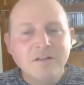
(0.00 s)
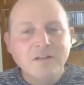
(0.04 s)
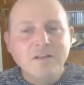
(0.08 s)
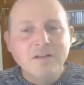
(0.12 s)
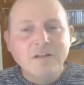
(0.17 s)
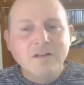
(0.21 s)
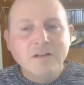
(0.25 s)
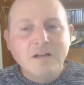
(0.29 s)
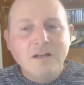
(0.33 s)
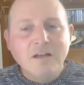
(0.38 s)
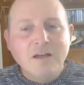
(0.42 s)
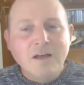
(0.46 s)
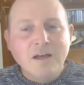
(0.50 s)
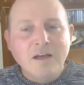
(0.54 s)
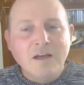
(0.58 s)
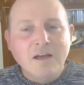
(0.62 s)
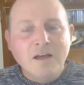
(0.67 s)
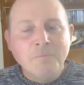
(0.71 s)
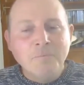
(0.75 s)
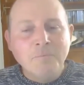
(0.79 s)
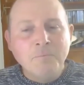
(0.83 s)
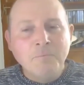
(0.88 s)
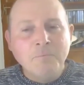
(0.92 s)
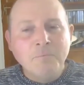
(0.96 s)

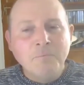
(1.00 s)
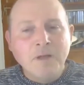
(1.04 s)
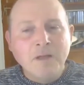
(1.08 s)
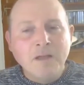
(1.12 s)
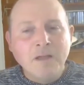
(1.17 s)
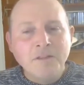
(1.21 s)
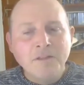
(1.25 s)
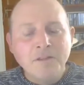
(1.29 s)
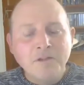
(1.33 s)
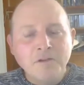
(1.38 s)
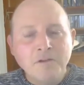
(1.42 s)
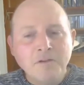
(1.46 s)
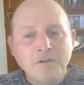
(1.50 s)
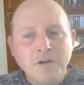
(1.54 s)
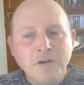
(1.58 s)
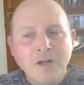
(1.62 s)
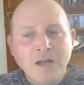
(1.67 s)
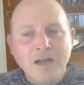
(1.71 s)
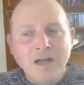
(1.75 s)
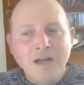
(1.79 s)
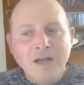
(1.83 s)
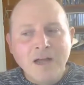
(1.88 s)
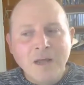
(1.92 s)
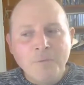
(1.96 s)
Um, so
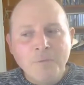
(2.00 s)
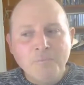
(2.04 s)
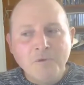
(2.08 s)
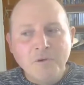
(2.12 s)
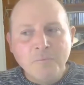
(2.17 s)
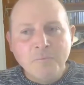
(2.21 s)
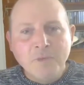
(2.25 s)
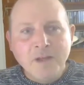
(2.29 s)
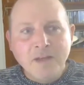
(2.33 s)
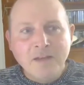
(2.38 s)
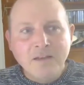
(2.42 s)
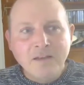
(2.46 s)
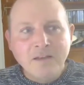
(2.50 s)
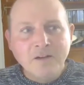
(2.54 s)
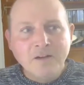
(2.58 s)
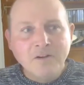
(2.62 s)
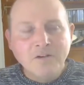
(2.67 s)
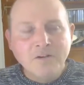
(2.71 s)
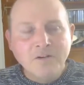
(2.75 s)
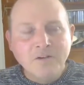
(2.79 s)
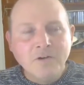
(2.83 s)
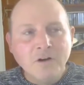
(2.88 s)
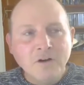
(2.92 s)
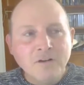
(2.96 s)
I'm remaining in
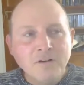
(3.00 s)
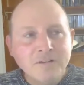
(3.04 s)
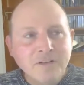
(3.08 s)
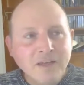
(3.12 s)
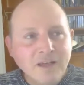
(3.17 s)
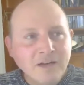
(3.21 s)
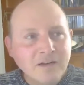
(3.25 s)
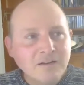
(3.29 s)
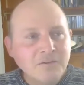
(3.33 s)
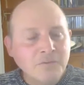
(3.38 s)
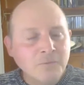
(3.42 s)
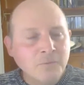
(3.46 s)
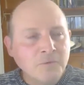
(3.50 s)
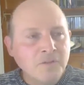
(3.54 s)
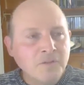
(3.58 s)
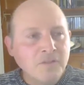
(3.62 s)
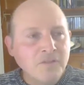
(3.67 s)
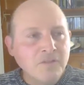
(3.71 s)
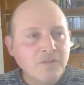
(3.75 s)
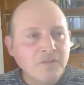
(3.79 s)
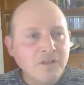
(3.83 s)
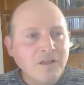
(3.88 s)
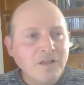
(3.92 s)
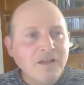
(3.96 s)
contact with
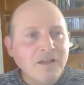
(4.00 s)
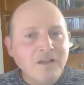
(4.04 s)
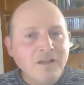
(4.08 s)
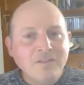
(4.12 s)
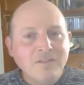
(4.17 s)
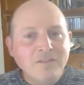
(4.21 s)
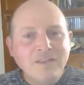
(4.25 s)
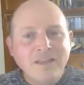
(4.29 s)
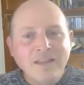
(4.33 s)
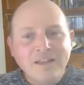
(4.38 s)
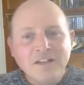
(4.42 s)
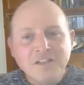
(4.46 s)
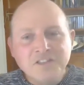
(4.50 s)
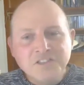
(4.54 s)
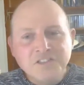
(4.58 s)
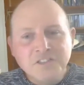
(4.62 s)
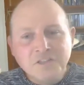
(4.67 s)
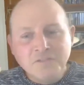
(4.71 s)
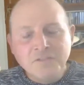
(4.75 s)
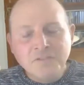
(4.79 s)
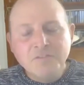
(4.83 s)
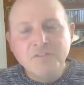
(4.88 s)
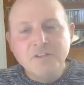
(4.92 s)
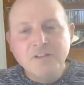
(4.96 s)
the energy
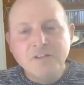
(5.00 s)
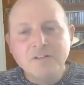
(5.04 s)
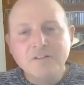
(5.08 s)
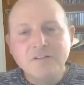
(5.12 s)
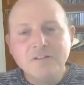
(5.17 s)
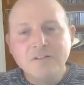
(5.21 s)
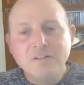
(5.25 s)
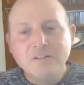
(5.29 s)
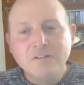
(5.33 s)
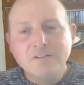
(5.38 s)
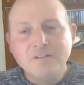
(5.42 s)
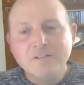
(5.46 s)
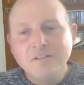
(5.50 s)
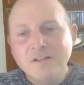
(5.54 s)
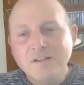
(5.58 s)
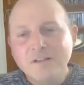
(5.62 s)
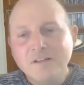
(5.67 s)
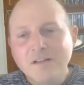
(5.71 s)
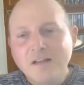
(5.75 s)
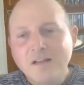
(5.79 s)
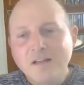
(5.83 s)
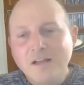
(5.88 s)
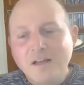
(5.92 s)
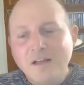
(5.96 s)
of the field.
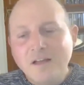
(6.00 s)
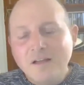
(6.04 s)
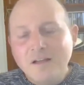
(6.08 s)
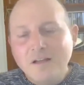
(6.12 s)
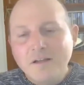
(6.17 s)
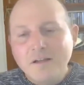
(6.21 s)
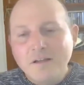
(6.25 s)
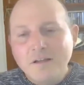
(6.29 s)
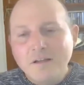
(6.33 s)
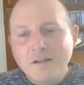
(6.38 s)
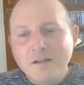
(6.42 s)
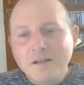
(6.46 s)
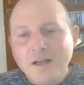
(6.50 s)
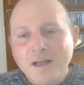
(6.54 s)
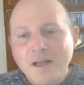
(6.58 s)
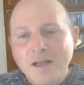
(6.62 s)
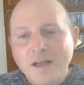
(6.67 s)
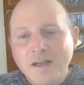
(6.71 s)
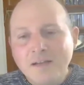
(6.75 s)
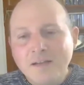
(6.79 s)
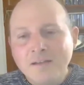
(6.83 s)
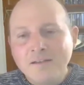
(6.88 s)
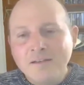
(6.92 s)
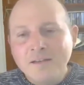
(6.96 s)

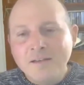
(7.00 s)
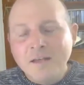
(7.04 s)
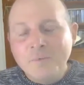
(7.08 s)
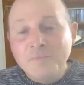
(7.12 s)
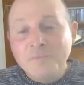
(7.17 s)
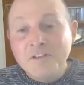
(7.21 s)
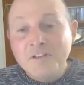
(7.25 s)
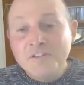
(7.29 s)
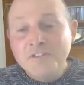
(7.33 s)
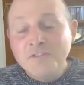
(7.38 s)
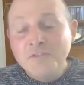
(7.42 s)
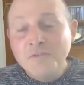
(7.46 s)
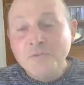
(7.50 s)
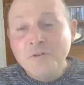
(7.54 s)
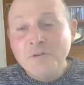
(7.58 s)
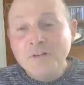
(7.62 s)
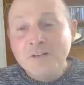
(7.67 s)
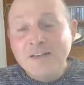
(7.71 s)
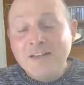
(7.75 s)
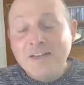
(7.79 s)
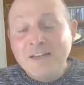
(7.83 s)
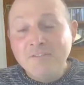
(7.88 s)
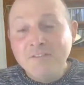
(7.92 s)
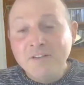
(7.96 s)
And um, just to
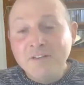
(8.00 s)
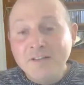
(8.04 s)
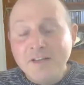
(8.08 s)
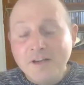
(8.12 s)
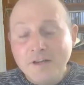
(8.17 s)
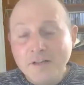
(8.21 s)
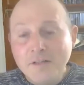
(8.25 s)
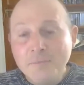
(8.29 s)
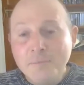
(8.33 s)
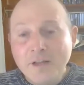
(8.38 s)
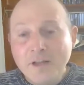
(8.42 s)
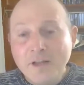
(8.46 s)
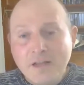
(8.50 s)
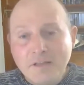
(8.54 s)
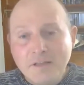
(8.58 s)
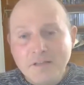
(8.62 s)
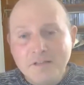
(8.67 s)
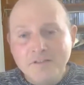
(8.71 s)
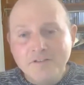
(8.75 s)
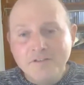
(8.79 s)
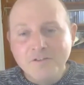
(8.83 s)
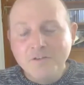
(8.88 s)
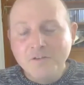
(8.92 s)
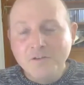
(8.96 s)
give it that space
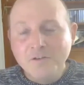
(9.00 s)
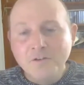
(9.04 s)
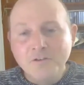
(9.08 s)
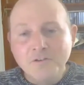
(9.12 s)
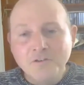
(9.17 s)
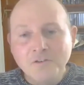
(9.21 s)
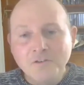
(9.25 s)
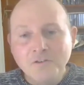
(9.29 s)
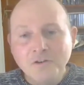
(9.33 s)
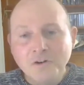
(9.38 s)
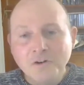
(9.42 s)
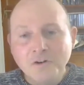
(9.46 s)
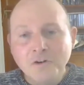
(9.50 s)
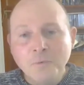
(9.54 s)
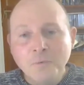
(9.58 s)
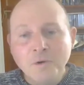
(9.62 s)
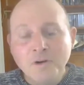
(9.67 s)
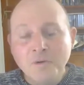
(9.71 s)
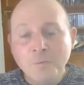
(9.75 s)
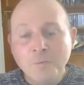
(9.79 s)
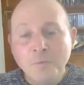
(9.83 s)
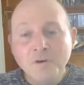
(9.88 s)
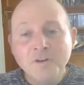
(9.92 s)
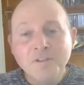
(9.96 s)
to, to go where
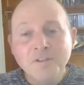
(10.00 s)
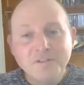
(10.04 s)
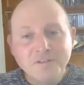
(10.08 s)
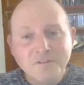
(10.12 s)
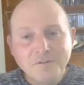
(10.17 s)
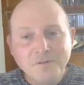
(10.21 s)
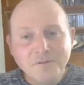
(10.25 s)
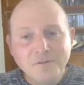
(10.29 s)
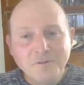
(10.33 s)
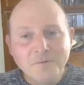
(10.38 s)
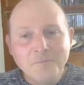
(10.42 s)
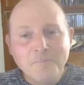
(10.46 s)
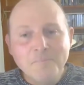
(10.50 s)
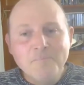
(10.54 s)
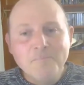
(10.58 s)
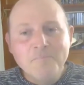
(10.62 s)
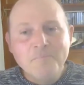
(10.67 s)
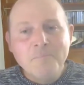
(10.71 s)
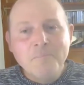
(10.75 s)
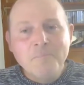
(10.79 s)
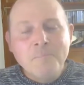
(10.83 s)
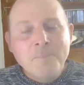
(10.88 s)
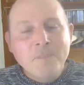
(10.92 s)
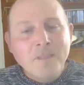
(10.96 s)
it wants to.
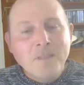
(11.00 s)
Hmm.